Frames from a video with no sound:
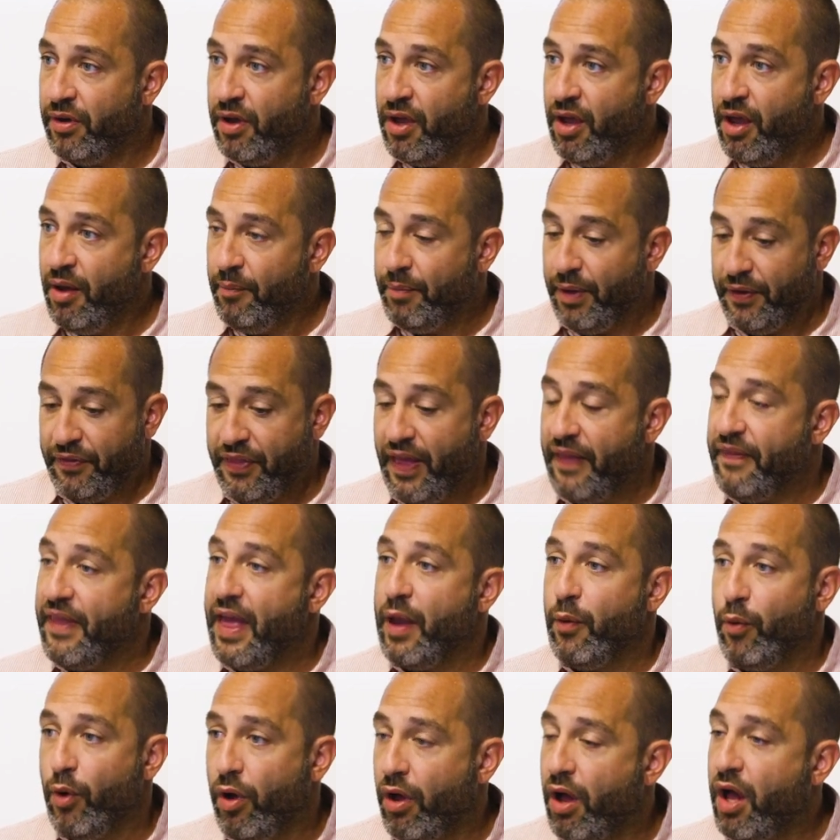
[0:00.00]
Right. But then
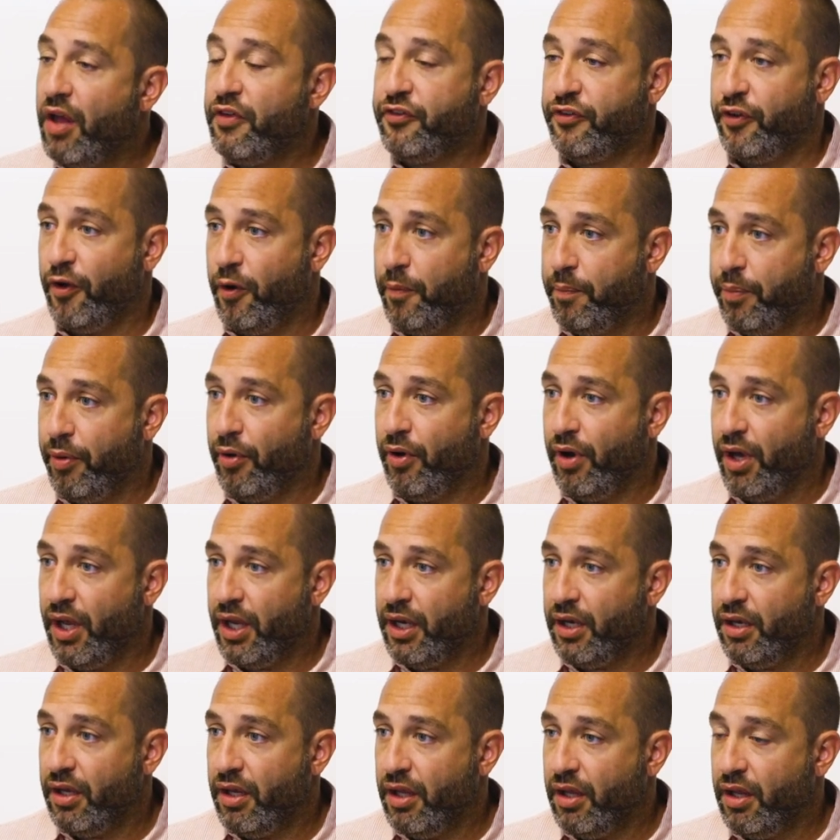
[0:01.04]
they will also put